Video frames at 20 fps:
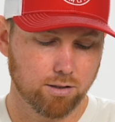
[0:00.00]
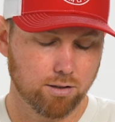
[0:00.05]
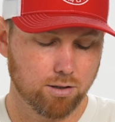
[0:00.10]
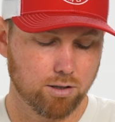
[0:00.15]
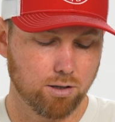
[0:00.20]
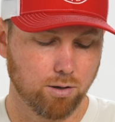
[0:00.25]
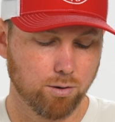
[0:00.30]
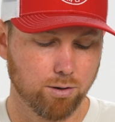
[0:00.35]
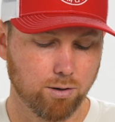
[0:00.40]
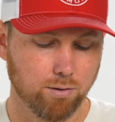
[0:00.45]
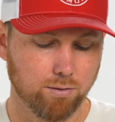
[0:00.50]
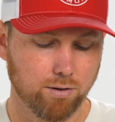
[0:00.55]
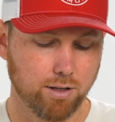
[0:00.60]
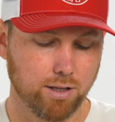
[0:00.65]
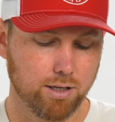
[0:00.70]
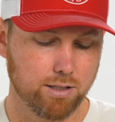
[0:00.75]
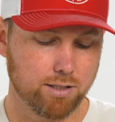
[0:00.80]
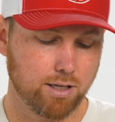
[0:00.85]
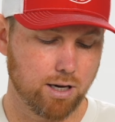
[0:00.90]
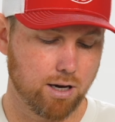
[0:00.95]
Going over to
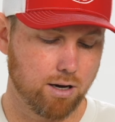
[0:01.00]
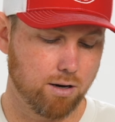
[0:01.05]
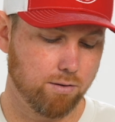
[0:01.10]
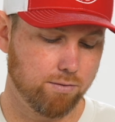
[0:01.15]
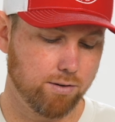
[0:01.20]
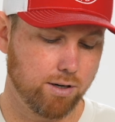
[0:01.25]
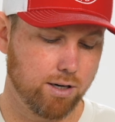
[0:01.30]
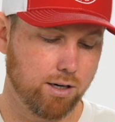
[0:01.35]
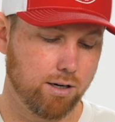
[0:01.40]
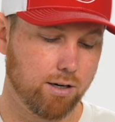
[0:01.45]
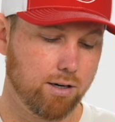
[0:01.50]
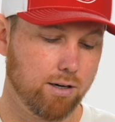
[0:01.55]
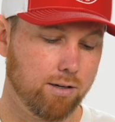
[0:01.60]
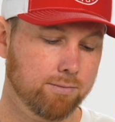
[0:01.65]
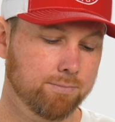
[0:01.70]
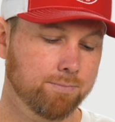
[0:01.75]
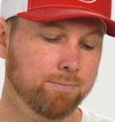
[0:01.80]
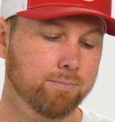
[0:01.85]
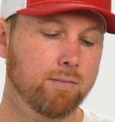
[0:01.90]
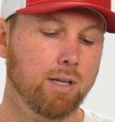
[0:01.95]
this guy over here,
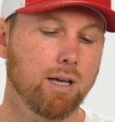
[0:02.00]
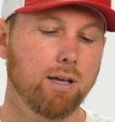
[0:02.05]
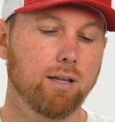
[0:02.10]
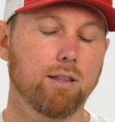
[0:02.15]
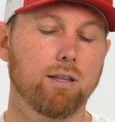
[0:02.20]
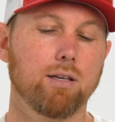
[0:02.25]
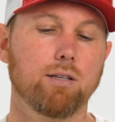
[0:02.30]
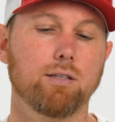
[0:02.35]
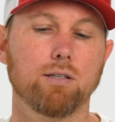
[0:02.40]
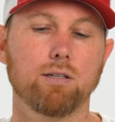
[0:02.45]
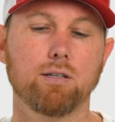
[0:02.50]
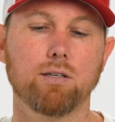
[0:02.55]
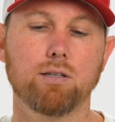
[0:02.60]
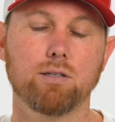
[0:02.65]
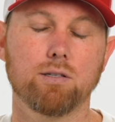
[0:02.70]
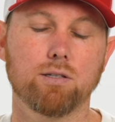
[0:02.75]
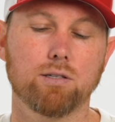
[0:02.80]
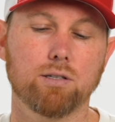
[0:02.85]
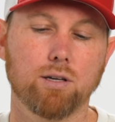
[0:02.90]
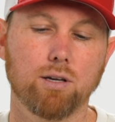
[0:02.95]
this
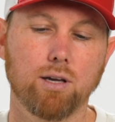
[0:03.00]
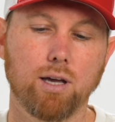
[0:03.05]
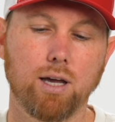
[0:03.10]
is